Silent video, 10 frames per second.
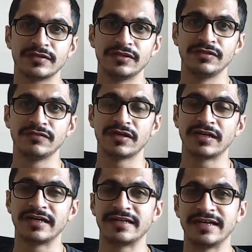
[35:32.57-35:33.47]
You got
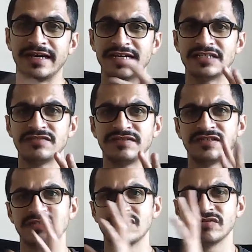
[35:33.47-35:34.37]
letter S which
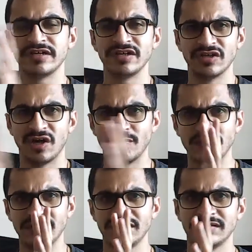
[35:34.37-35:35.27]
is looking
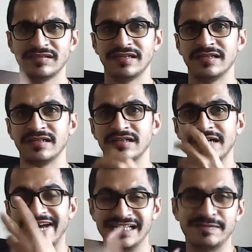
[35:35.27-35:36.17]
normal, then the
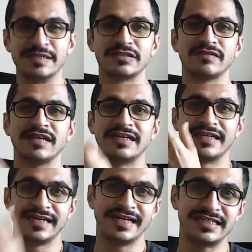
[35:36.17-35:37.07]
aspects of the
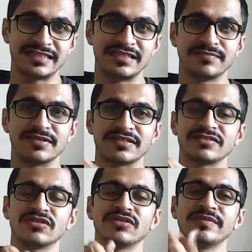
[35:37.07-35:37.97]
letter S the person
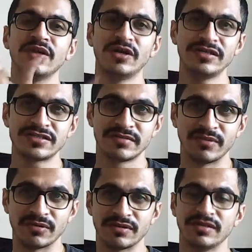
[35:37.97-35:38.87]
is going to be honest
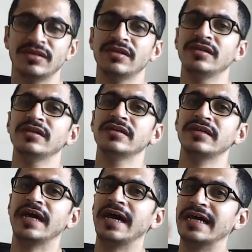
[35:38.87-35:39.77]
about.
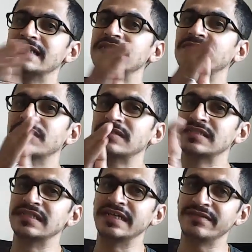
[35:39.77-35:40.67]
As the
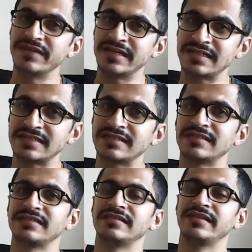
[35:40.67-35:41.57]
person deviates,
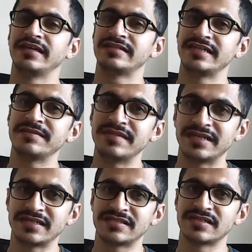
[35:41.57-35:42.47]
that same
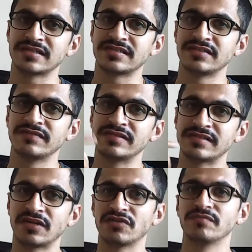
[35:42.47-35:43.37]
letter structure will
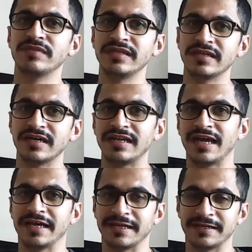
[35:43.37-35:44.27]
start to be a lie.